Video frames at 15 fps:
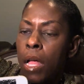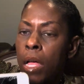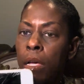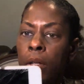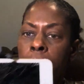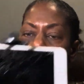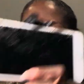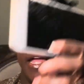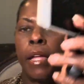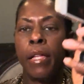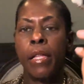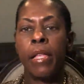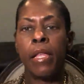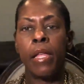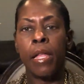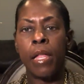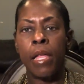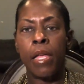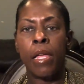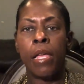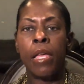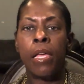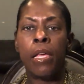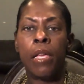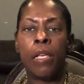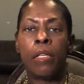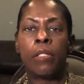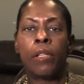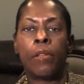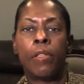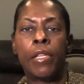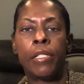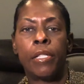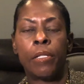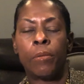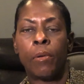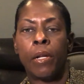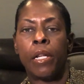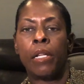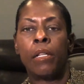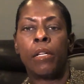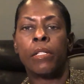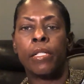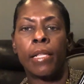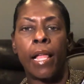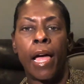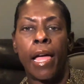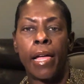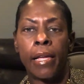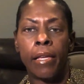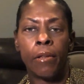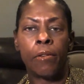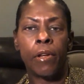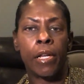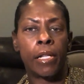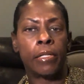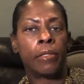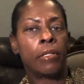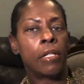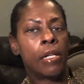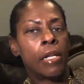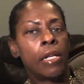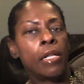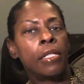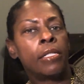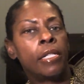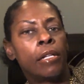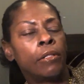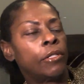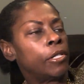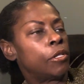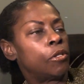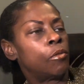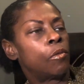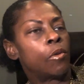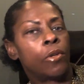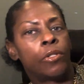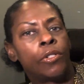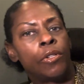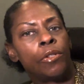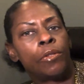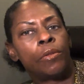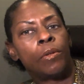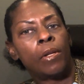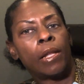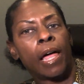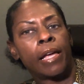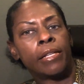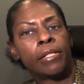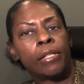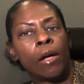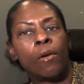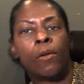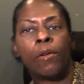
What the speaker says: Okay? So this is what it looks like. You can tilt it towards you like so